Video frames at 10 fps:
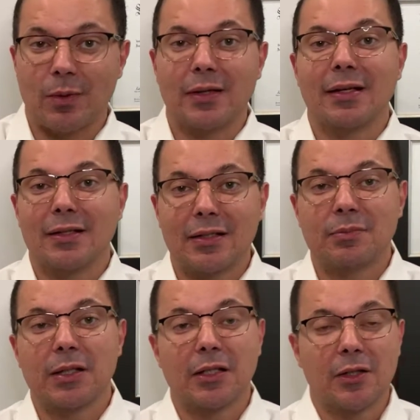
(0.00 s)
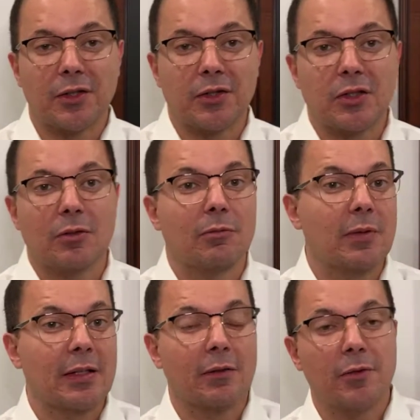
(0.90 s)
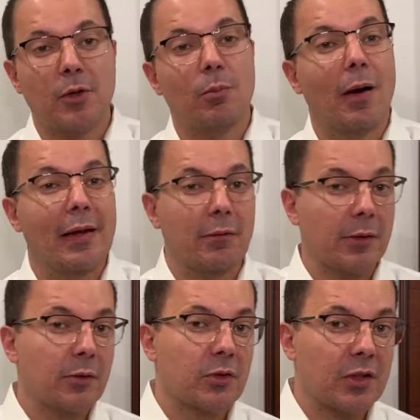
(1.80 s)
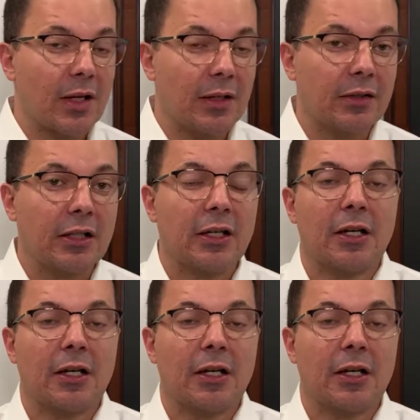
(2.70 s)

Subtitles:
but it is because whenever you're buying real estate,